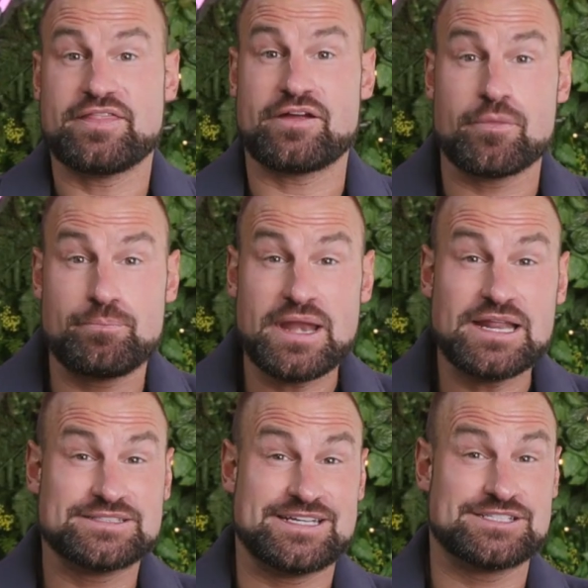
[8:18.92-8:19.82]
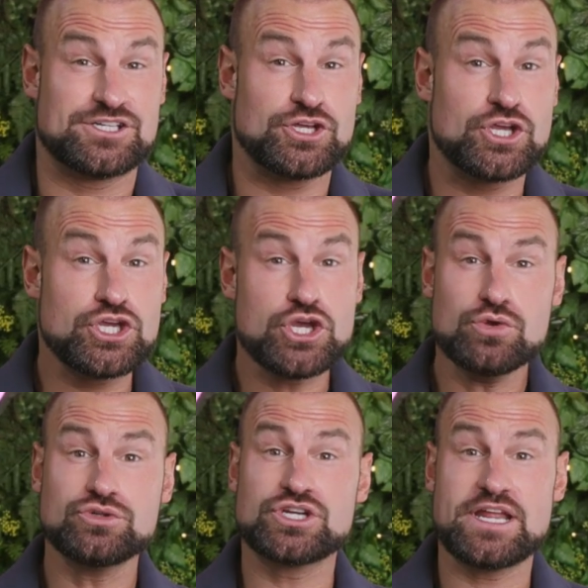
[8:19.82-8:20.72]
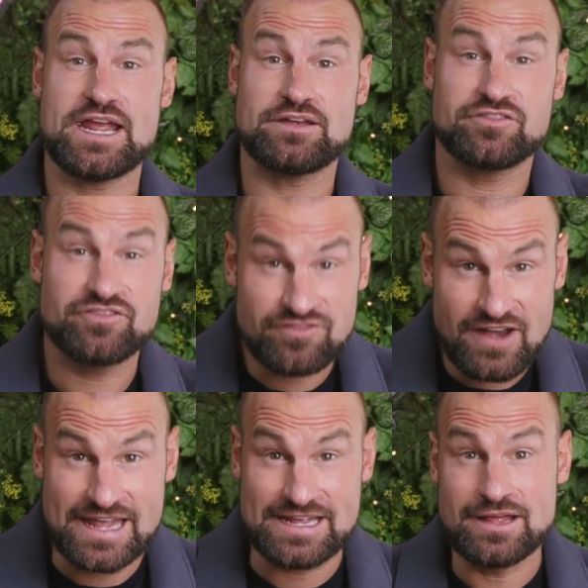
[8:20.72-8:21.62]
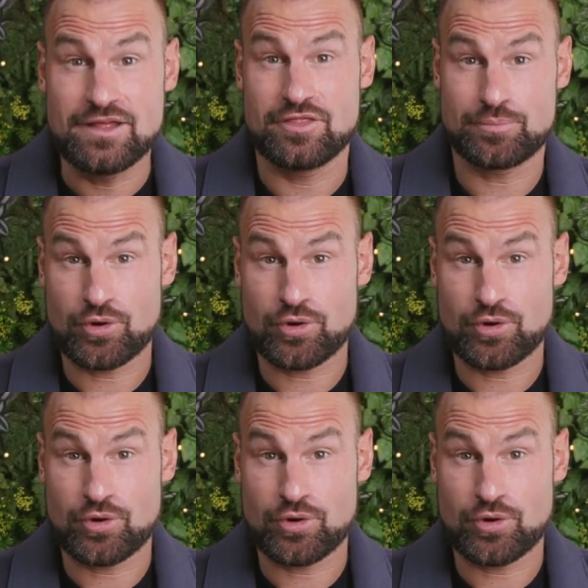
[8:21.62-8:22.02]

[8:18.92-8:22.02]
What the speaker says: Their ability to hugely inflate the